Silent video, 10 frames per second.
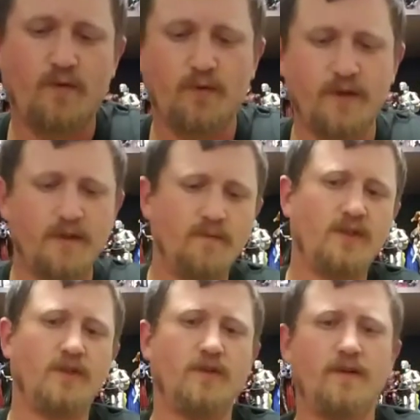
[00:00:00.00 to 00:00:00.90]
through him.
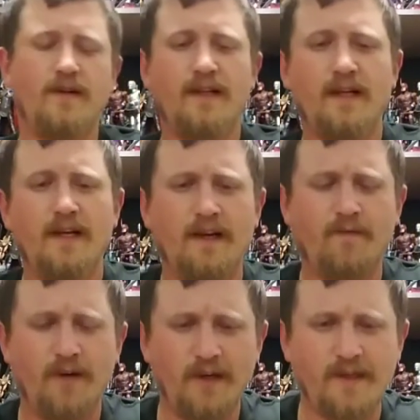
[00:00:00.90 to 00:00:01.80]
So,
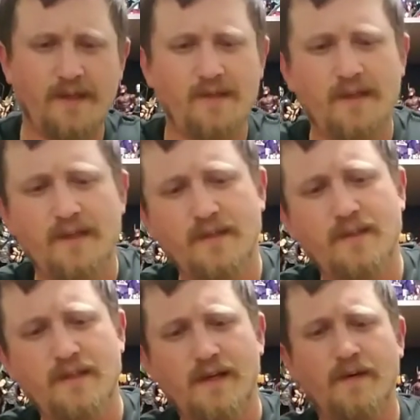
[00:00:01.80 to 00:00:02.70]
and funny thing
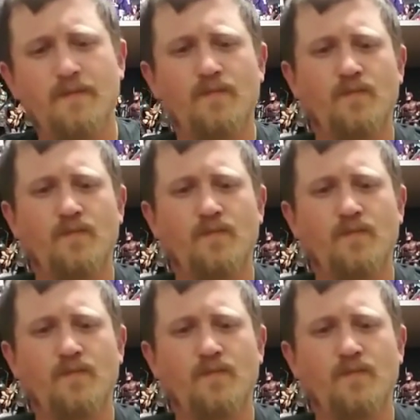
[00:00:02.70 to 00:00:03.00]
is, is that